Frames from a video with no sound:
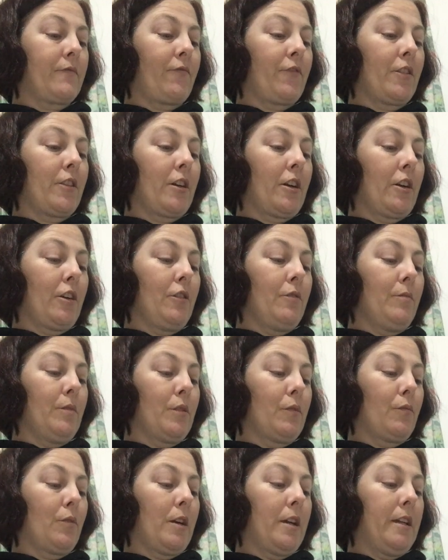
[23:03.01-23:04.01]
for the home and
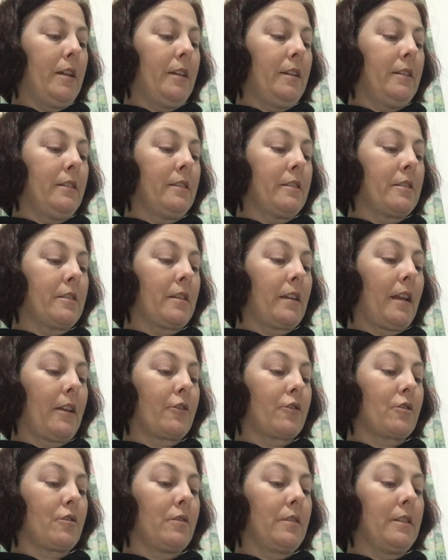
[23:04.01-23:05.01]
away,
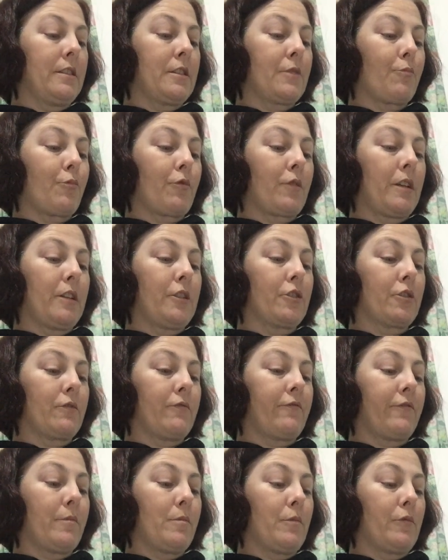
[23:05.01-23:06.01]
international
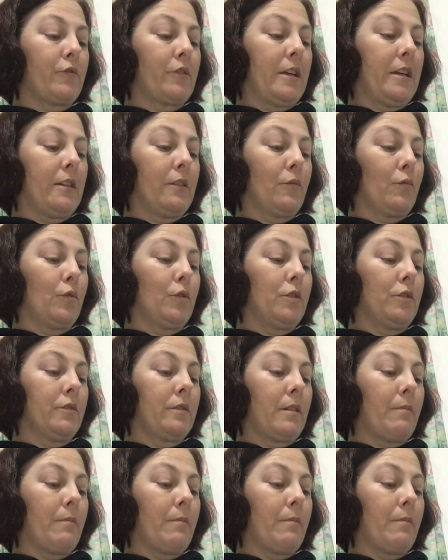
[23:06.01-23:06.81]
inspiration from around the world,